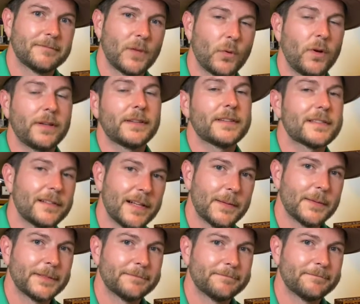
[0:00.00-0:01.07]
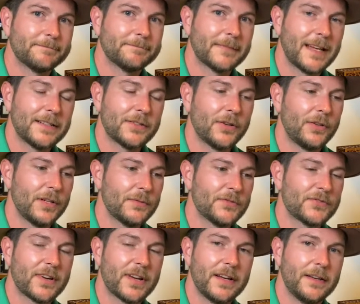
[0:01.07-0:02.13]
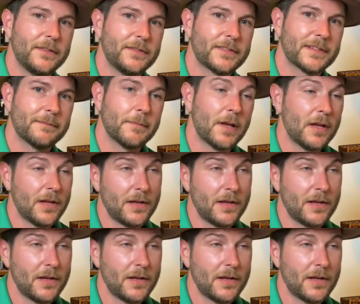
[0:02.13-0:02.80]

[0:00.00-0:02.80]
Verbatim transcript: Quick disclaimer I totally was trying to do some